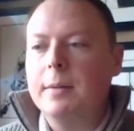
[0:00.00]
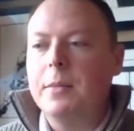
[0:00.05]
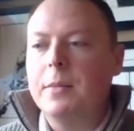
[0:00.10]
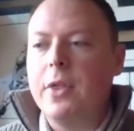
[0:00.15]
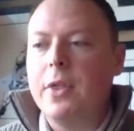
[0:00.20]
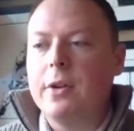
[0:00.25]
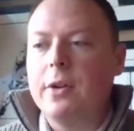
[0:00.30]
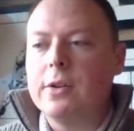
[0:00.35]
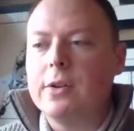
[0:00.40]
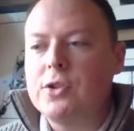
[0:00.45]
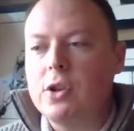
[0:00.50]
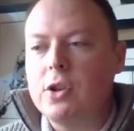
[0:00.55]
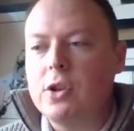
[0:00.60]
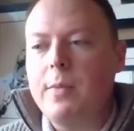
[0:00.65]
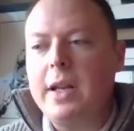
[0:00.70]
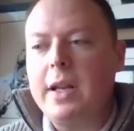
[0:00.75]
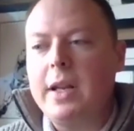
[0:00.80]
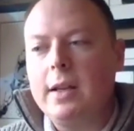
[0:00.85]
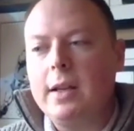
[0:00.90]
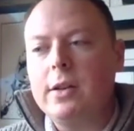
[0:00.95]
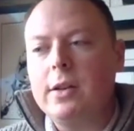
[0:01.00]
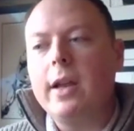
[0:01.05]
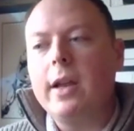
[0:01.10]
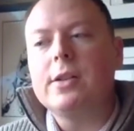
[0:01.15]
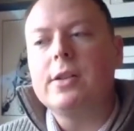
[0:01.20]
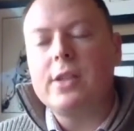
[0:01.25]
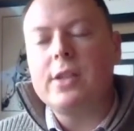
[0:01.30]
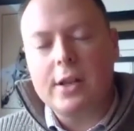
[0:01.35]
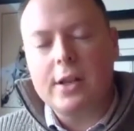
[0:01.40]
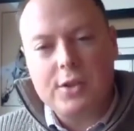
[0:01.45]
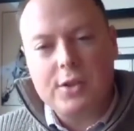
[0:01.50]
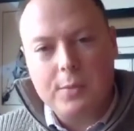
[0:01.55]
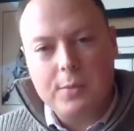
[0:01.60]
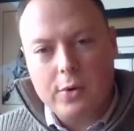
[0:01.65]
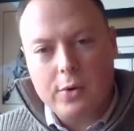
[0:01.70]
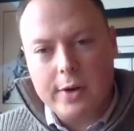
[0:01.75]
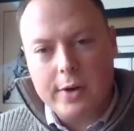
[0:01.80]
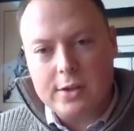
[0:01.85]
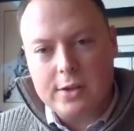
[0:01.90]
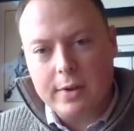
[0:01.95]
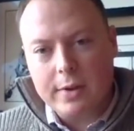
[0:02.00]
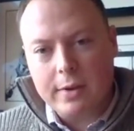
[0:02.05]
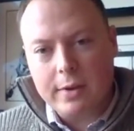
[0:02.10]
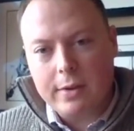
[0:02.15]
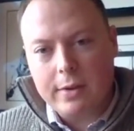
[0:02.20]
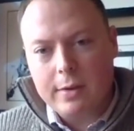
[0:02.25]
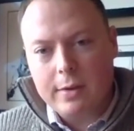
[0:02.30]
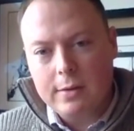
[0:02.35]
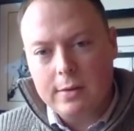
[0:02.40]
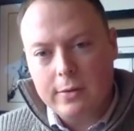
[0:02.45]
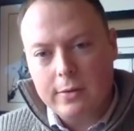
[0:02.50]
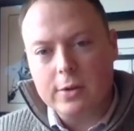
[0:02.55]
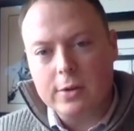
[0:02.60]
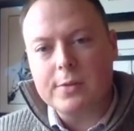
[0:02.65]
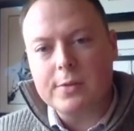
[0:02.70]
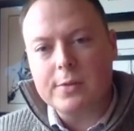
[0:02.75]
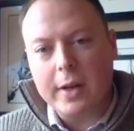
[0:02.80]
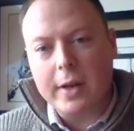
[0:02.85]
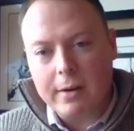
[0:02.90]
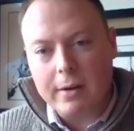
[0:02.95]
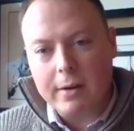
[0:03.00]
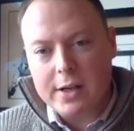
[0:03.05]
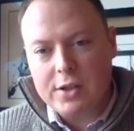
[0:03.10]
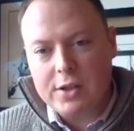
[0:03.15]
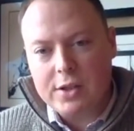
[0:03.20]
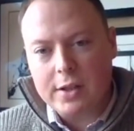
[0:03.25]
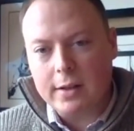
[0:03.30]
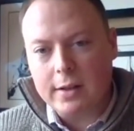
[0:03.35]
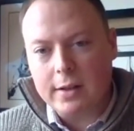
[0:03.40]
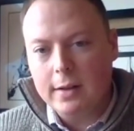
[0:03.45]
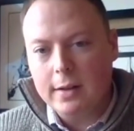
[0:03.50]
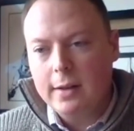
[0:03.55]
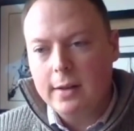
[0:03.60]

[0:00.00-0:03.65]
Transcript: there's so many intersection points with forced migration.